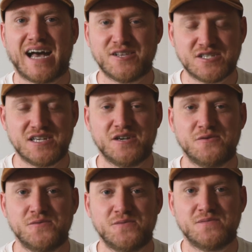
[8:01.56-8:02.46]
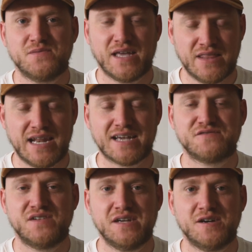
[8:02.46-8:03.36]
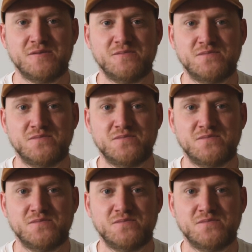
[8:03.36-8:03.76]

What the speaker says: I'll see you in the next video.